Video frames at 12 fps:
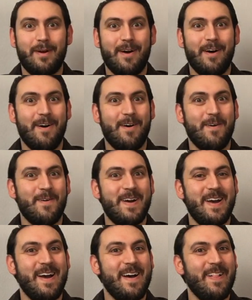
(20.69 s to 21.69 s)
Oh,
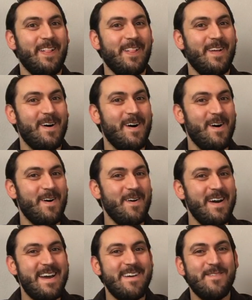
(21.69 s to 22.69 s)

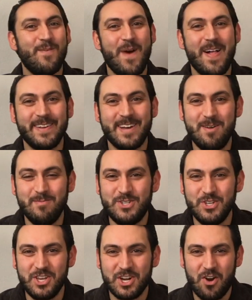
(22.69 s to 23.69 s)
hello, and welcome
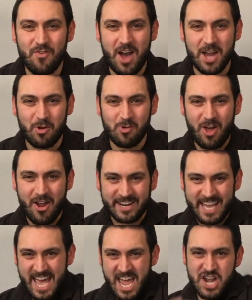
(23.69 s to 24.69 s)
to the Corrado
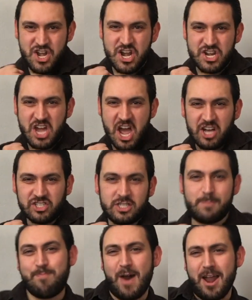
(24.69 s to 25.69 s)
Lark
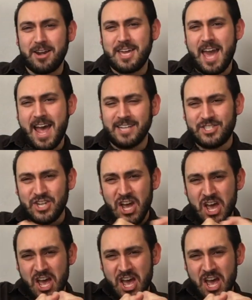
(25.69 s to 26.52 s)
Knitcast podcast